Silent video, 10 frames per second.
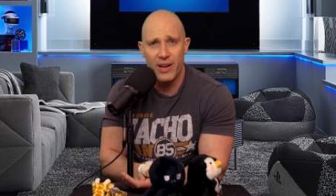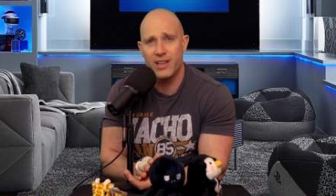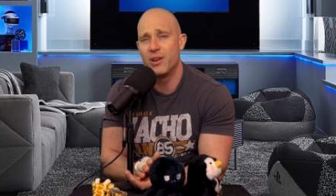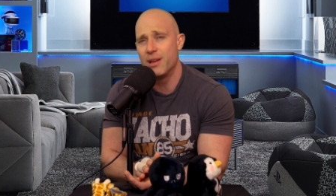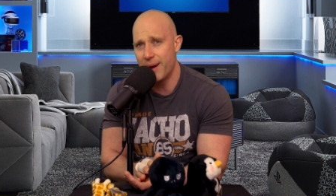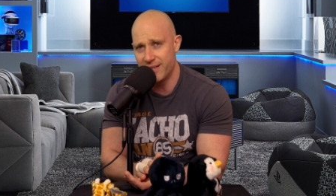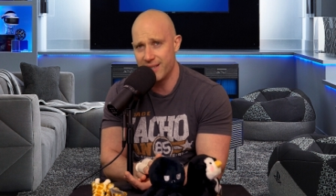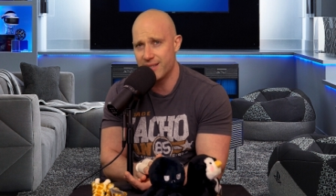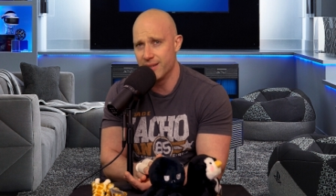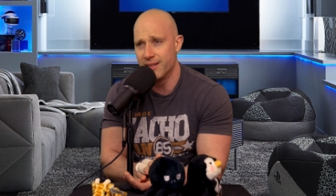I can only
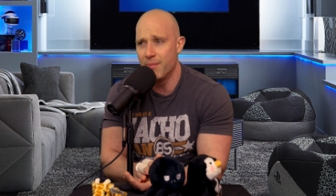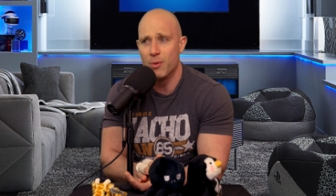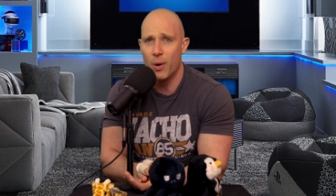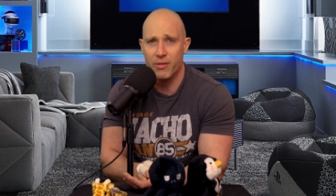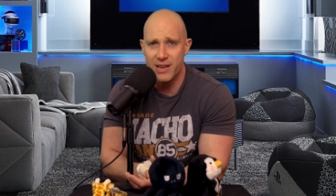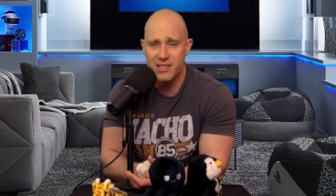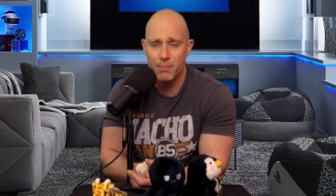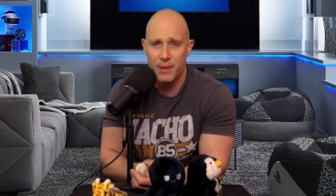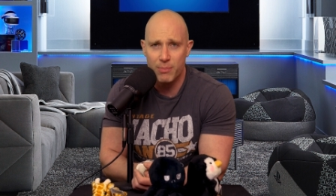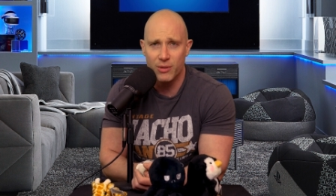imagine that's the number one
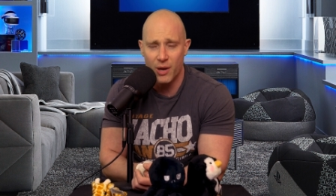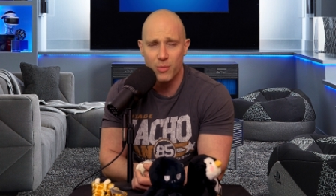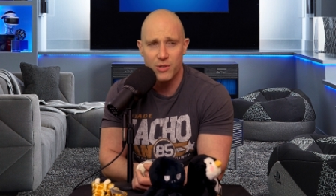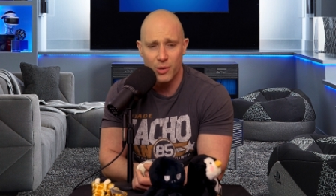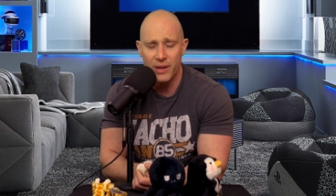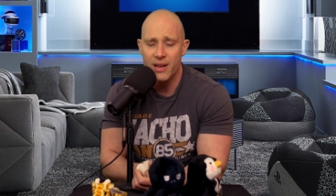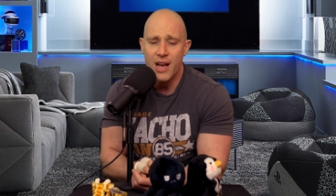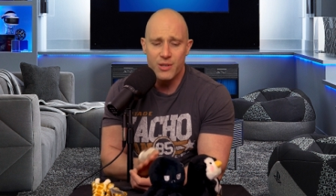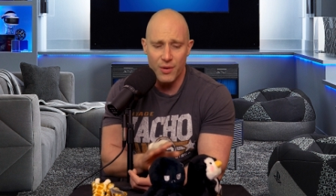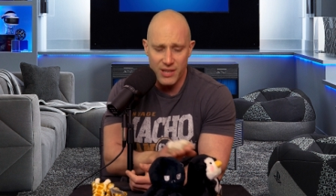reason people don't do it.
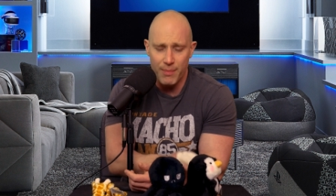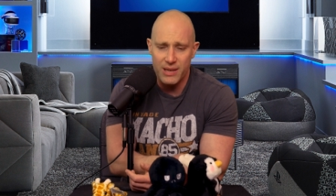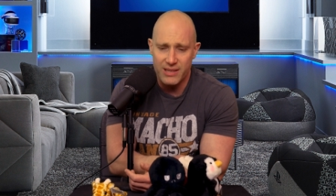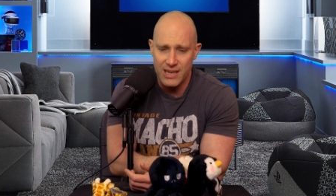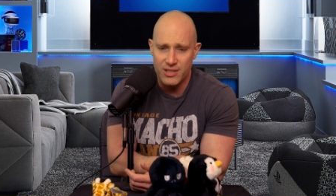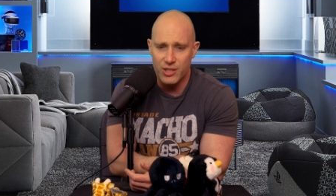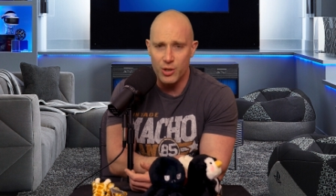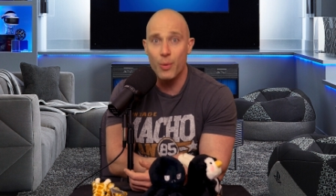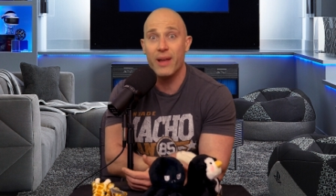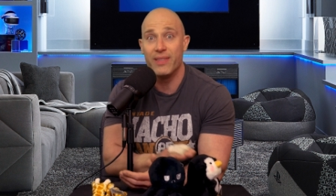So if somebody said to
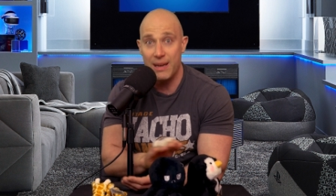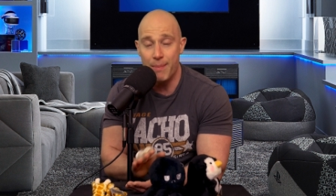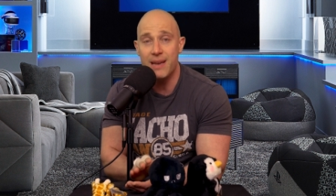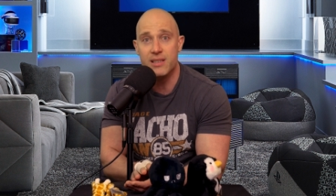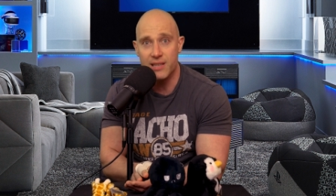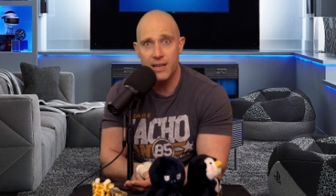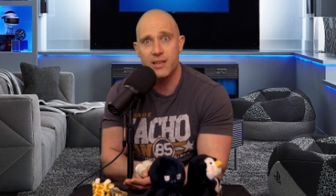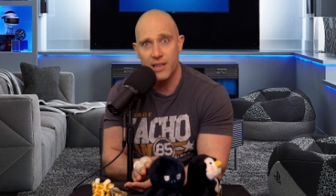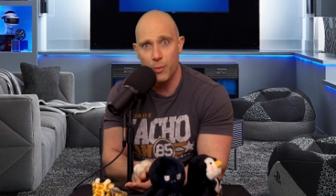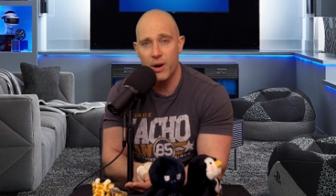you, and they meant it
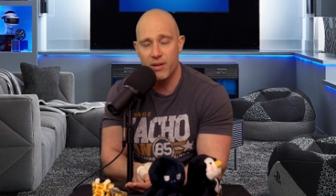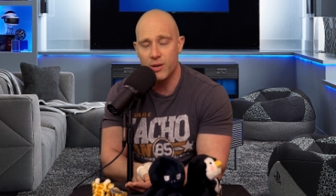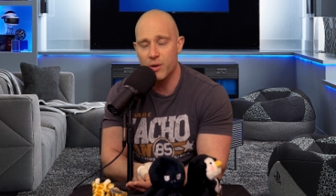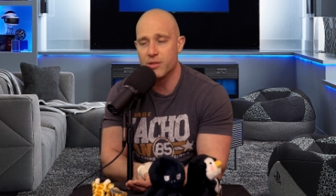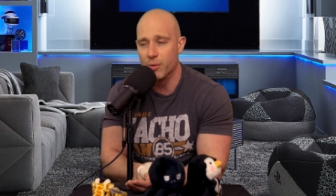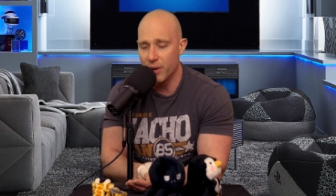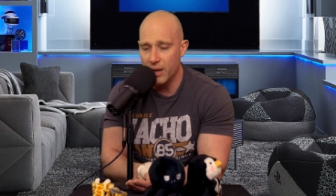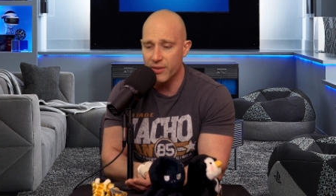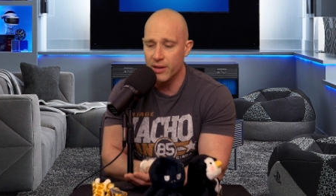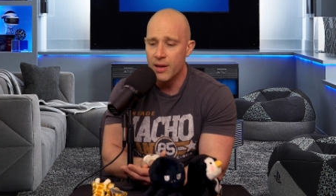because they were a doctor or
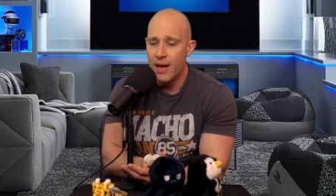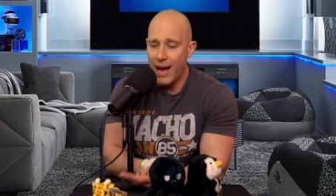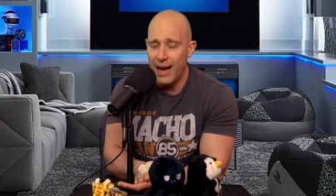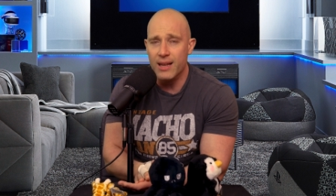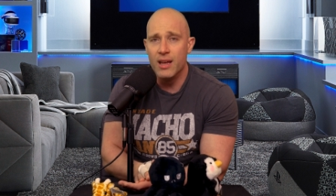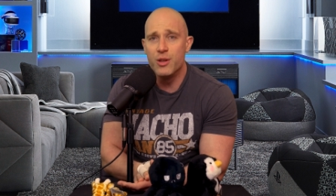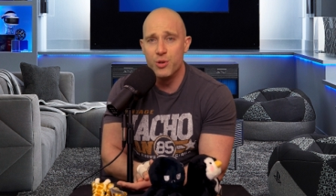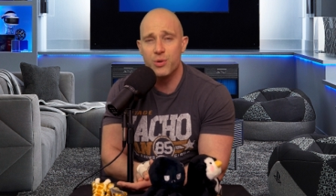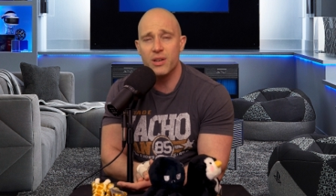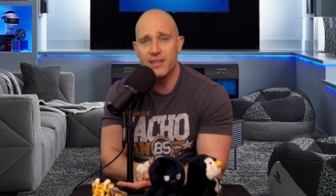whatever, hey,
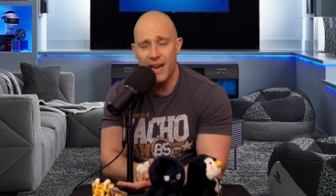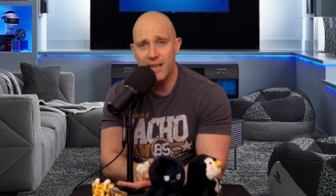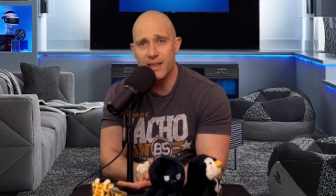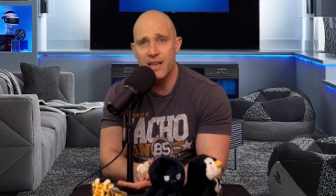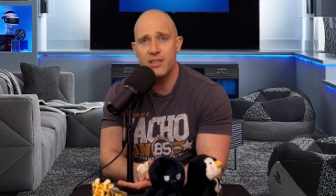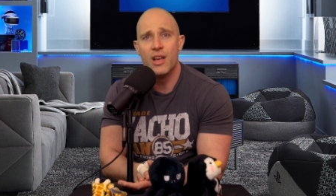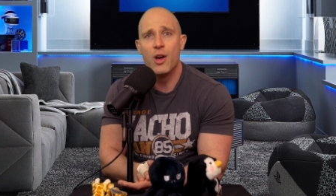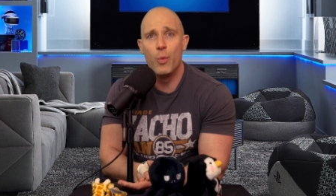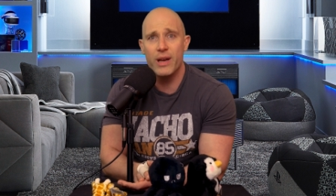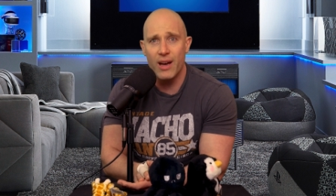you can take this.
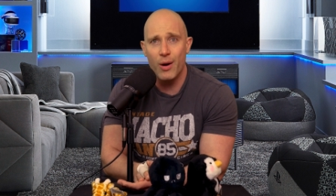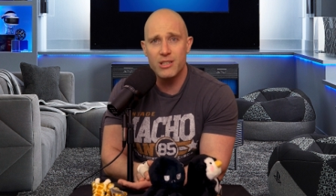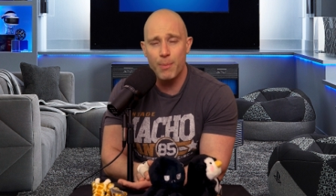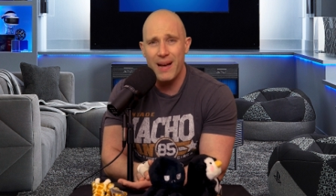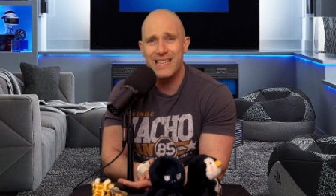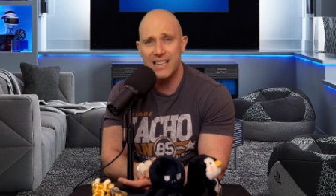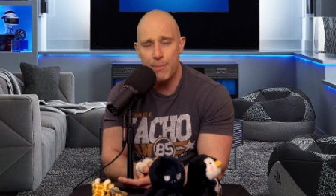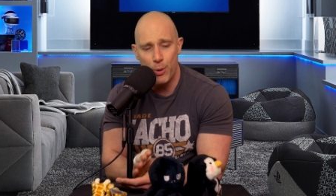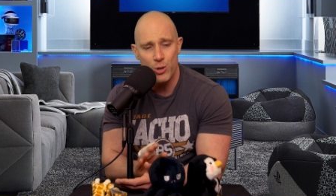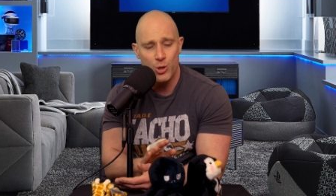We're going to
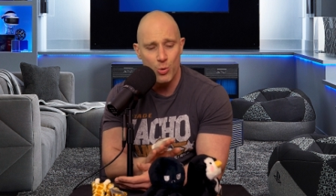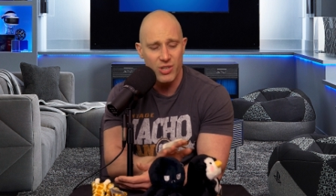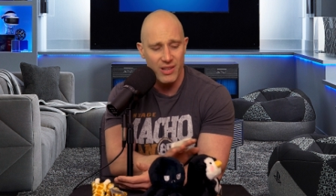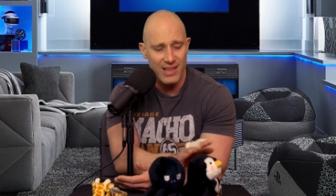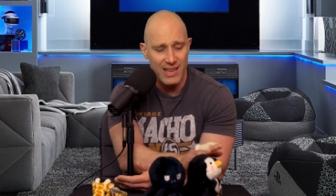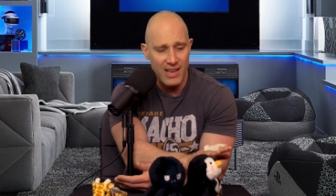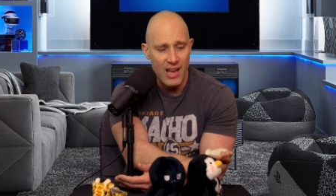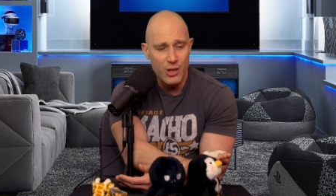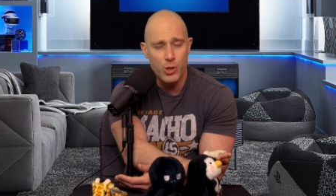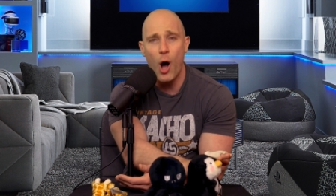basically push you to the
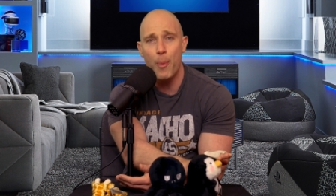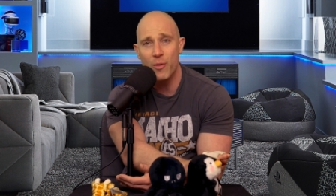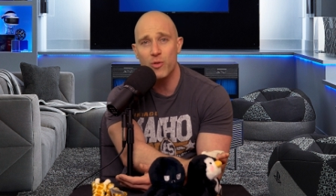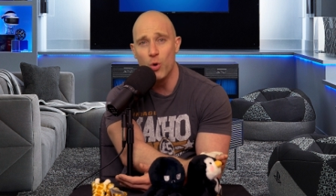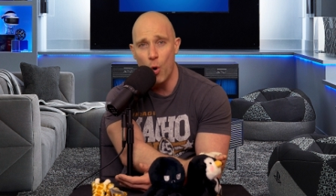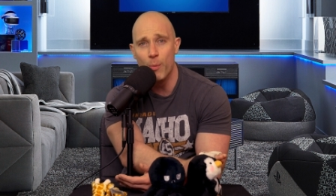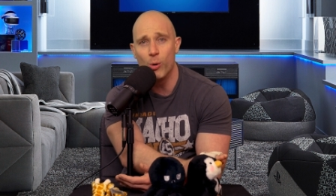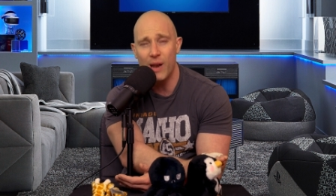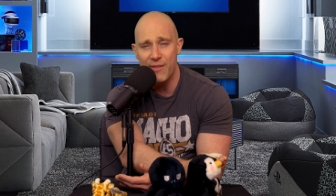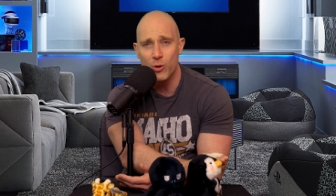top of
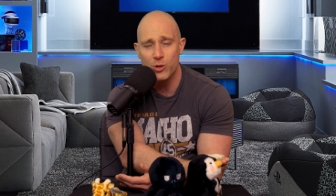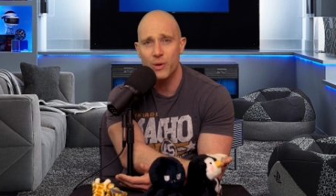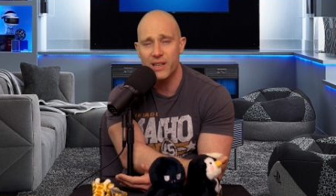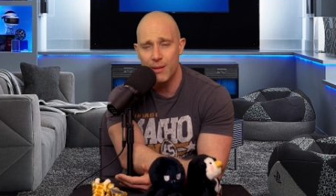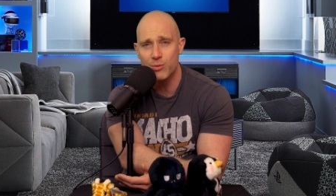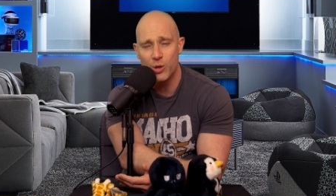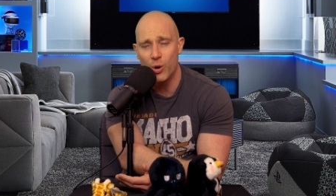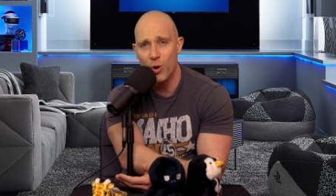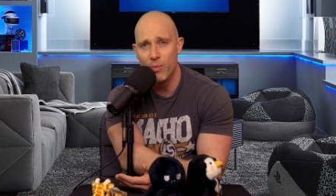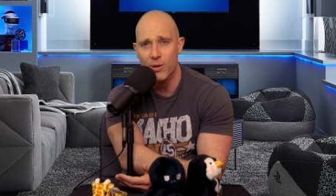normal levels when it comes to
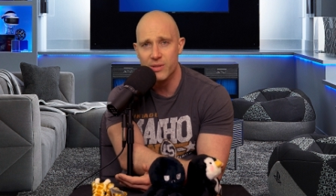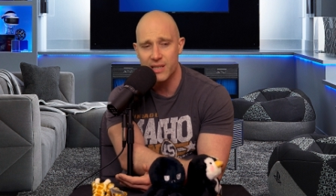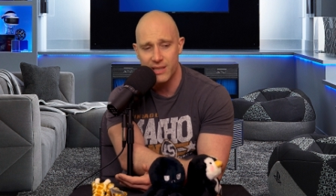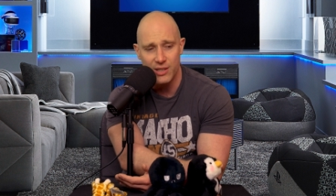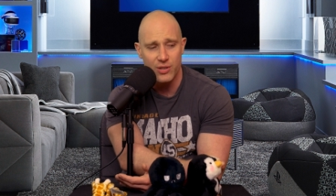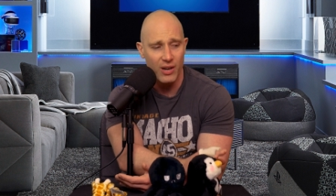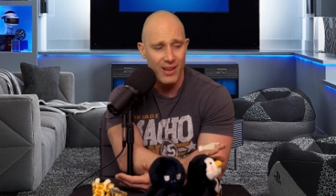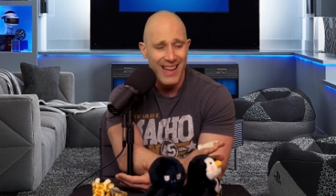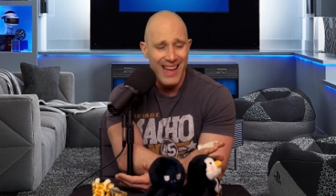your hormones, etc.